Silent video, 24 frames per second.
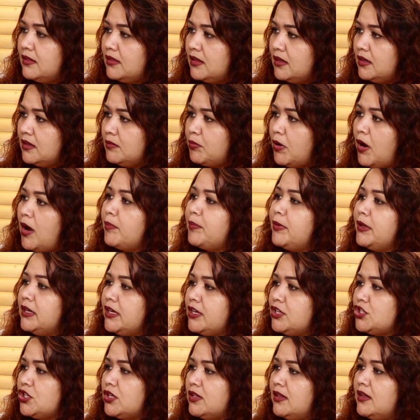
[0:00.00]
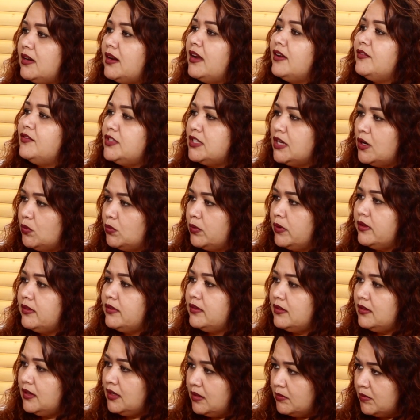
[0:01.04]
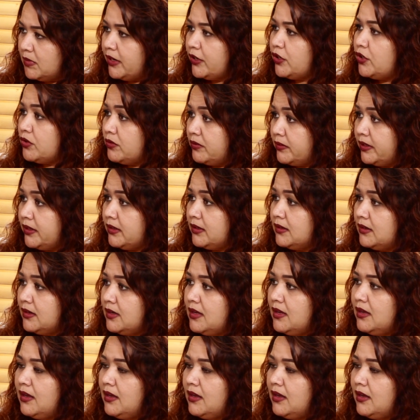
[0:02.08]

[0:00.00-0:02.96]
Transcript: the population that I've dealt with in my career,